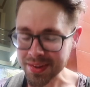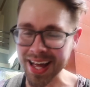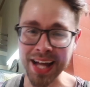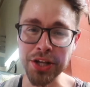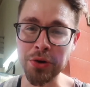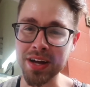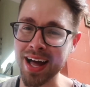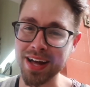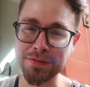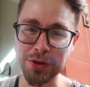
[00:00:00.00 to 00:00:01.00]
I knew it.
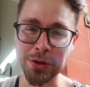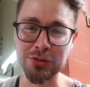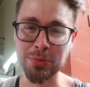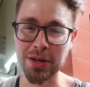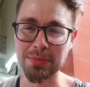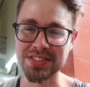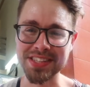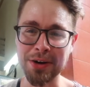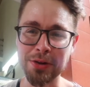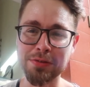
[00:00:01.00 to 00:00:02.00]
I had a feeling I was going to become a
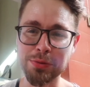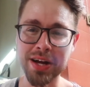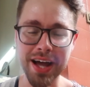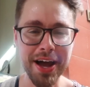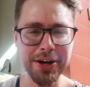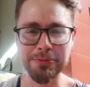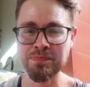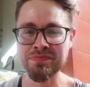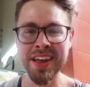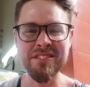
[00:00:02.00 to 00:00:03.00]
snail lover when I got here.
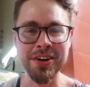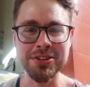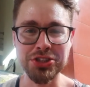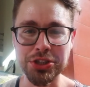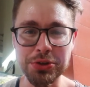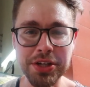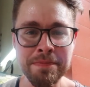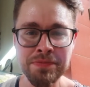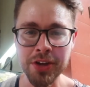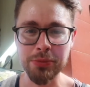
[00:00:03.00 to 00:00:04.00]
Very chewy,
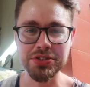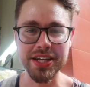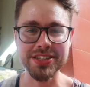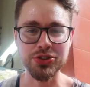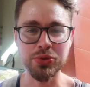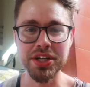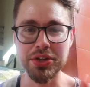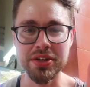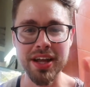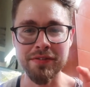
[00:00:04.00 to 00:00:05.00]
almost like a squid.
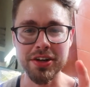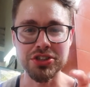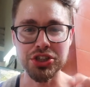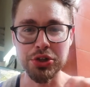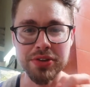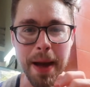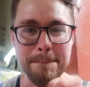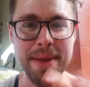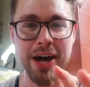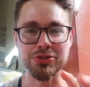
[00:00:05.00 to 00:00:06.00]
You get that very chew and
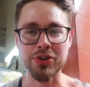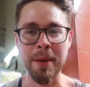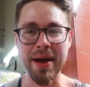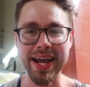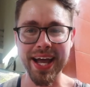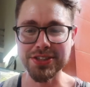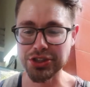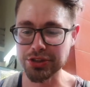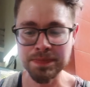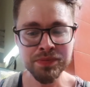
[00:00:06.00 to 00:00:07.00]
that bounce right back at
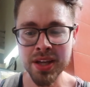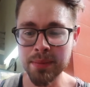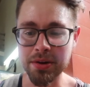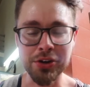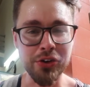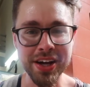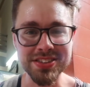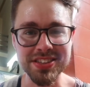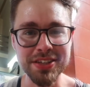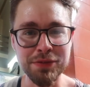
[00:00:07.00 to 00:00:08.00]
you. The
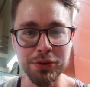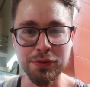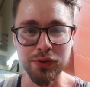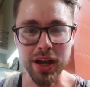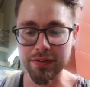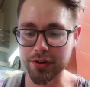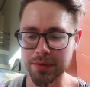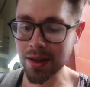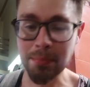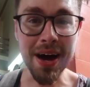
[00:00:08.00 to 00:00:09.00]
great seafood flavor.
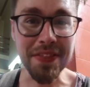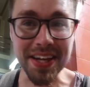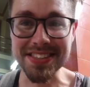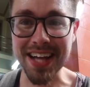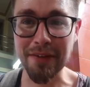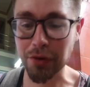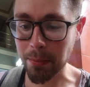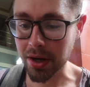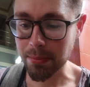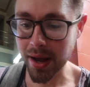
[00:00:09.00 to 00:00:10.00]
But I think it's time for a
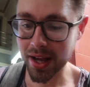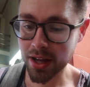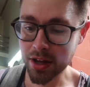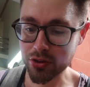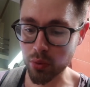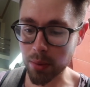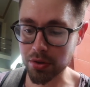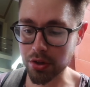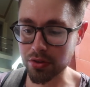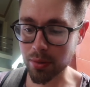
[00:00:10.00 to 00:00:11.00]
money bite. So what I'm
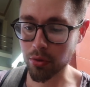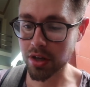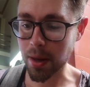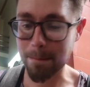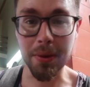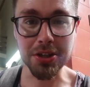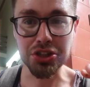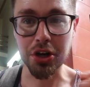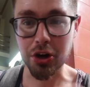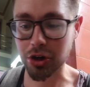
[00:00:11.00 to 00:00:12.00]
going to do is I'm going to get a
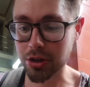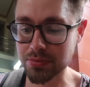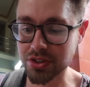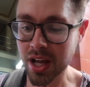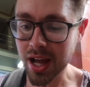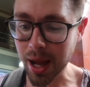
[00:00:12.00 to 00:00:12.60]
bunch of herbs.